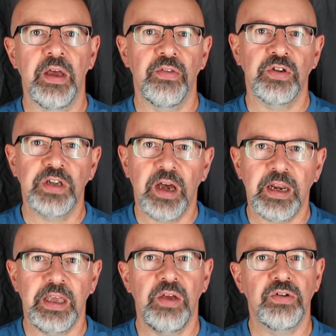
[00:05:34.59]
There's not
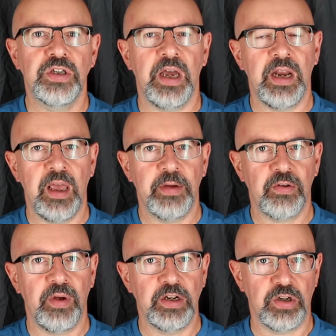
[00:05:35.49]
a huge dynamic
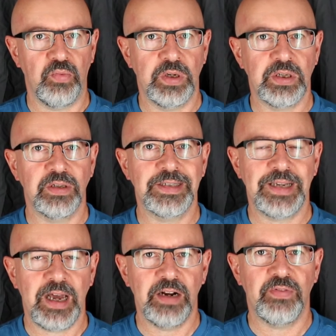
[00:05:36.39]
range on whistles,
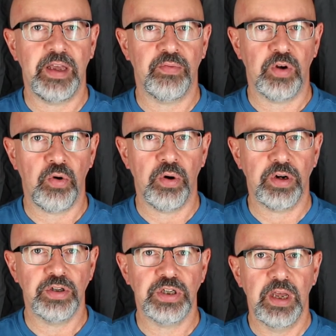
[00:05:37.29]
kind of like
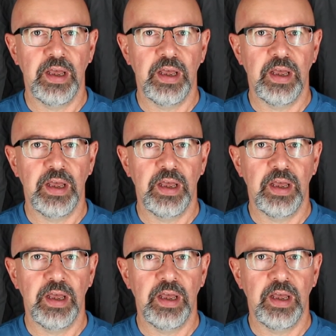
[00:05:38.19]
recorders.